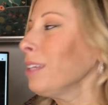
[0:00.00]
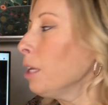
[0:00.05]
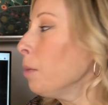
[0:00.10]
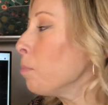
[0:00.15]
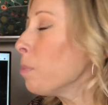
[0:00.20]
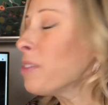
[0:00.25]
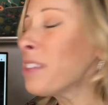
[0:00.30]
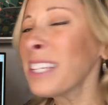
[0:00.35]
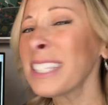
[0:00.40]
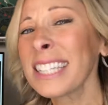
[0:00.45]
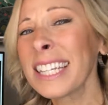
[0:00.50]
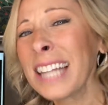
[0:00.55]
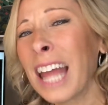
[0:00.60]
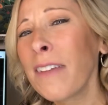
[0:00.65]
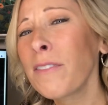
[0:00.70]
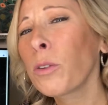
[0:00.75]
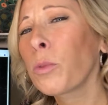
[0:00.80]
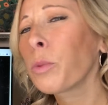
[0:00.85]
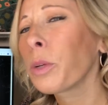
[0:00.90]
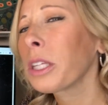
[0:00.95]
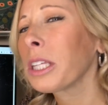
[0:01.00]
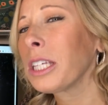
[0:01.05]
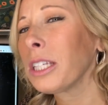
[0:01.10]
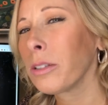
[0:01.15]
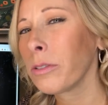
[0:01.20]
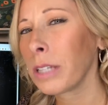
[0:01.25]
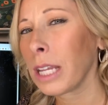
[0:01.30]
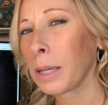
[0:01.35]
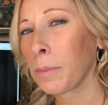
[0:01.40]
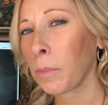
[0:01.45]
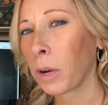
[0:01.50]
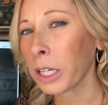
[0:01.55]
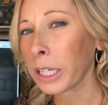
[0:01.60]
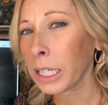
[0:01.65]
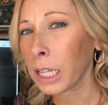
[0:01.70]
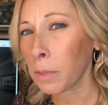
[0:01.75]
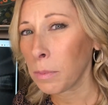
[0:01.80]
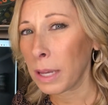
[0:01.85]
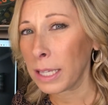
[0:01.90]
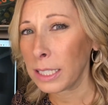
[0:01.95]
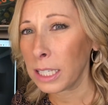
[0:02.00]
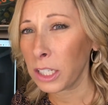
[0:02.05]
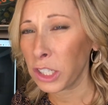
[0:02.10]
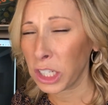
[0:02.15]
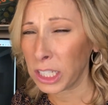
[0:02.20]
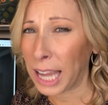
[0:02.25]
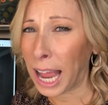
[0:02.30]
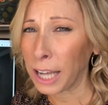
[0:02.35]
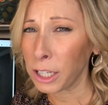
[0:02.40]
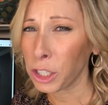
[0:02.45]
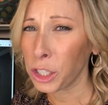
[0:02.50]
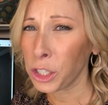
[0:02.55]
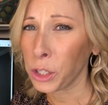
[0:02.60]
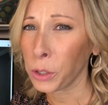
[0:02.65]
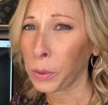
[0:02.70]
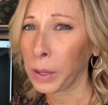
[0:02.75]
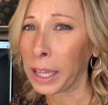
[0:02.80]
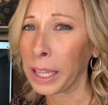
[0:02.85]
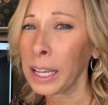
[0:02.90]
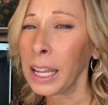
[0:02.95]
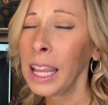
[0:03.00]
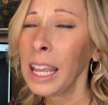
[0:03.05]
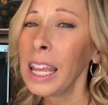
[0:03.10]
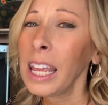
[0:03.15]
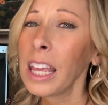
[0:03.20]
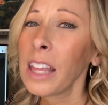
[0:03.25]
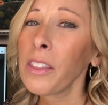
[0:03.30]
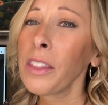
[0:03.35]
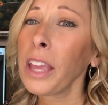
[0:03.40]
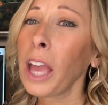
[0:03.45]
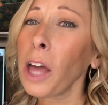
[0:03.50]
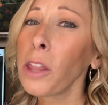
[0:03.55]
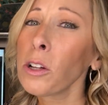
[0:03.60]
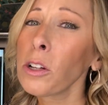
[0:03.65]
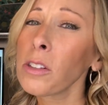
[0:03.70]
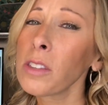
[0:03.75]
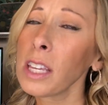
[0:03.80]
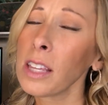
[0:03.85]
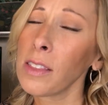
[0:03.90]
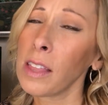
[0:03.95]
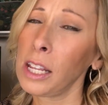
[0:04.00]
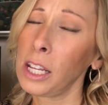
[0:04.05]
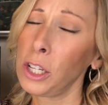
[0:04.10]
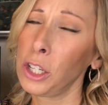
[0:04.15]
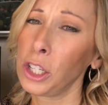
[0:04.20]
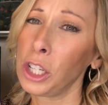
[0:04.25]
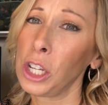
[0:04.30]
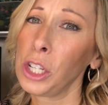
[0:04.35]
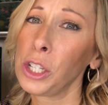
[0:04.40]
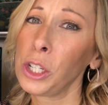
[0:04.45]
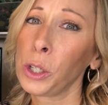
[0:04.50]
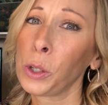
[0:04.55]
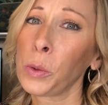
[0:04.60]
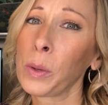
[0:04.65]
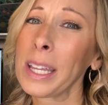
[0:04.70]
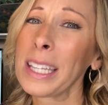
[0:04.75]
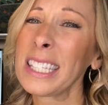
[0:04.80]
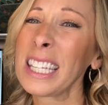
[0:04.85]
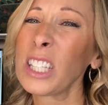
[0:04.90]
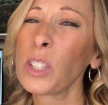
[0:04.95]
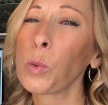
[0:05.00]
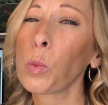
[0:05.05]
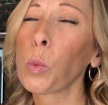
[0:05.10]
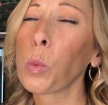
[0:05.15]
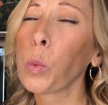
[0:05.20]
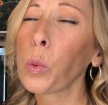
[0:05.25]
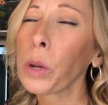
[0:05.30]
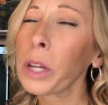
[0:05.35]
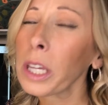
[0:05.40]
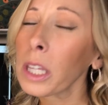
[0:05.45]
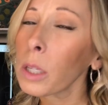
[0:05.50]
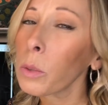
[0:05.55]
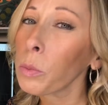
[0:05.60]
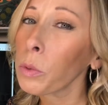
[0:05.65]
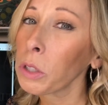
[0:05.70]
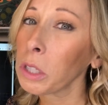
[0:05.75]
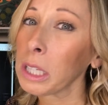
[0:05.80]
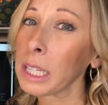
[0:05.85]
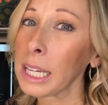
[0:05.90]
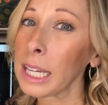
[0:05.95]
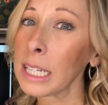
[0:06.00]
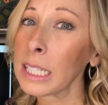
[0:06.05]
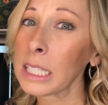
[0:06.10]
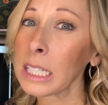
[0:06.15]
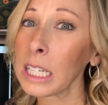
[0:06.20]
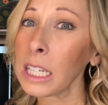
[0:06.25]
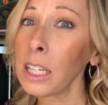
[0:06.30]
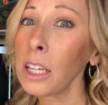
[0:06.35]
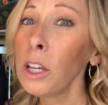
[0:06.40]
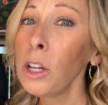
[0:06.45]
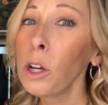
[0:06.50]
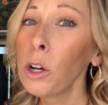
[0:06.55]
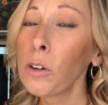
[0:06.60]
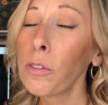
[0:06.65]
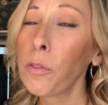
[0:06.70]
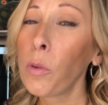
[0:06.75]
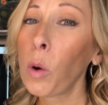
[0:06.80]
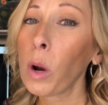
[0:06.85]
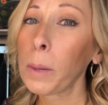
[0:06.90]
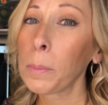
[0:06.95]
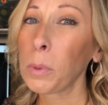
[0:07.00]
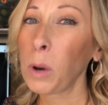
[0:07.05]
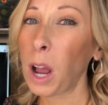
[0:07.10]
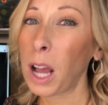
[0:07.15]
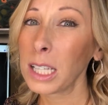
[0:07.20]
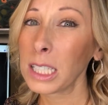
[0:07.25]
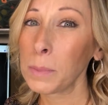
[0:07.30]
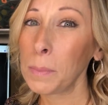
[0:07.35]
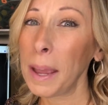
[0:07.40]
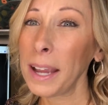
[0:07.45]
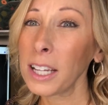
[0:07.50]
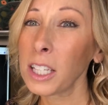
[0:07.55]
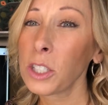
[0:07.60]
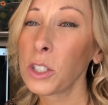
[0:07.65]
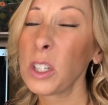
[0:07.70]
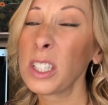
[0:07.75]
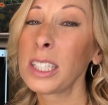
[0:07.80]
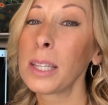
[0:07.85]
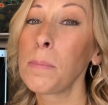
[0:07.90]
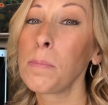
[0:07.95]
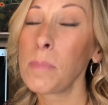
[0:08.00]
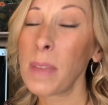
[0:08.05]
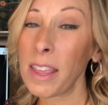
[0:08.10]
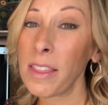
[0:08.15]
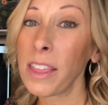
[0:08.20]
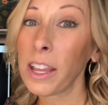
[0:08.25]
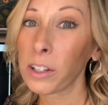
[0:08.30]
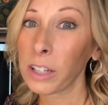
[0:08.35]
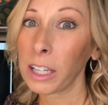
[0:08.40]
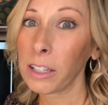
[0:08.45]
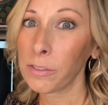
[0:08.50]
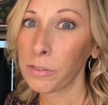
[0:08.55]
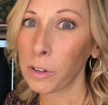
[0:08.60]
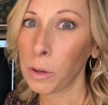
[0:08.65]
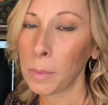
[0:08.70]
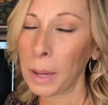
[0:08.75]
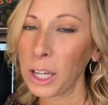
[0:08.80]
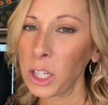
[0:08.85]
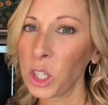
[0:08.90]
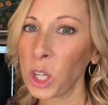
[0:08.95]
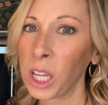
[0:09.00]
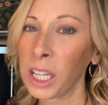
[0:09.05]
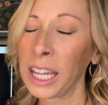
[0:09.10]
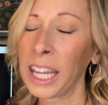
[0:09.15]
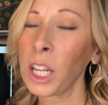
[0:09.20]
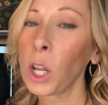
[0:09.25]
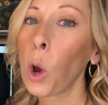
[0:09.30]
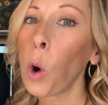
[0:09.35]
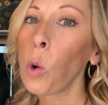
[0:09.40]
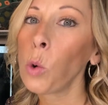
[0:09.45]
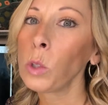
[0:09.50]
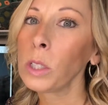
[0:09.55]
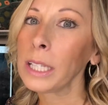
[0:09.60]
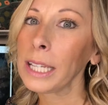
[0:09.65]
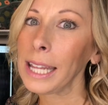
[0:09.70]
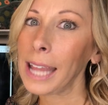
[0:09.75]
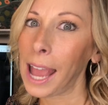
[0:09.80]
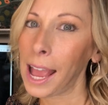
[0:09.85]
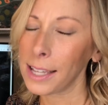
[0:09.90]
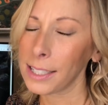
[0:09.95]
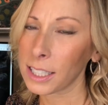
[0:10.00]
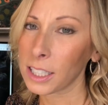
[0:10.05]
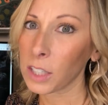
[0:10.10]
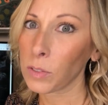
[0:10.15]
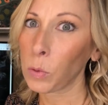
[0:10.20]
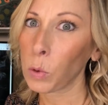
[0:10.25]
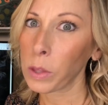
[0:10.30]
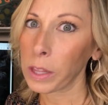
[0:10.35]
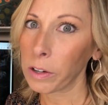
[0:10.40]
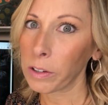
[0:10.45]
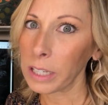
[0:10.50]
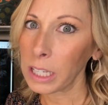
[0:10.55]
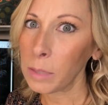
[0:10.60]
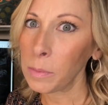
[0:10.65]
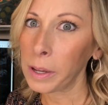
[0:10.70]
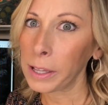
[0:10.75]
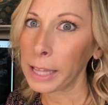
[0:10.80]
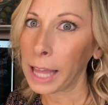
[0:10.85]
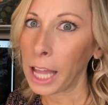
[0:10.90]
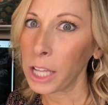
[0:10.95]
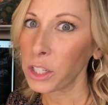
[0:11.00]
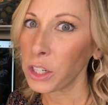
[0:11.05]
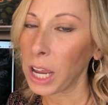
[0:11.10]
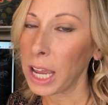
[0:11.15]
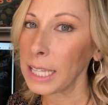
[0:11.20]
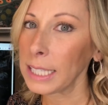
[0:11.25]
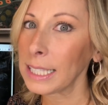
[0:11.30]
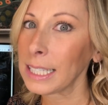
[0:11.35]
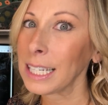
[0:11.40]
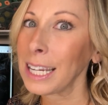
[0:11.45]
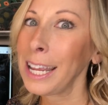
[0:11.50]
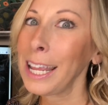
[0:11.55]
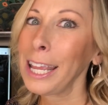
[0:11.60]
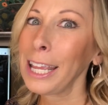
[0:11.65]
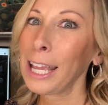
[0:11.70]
But this can have a really unique marketing message attached to it. The other thing that it should do is it's really, really easy for prospects to submit their information. It only asks for their email address.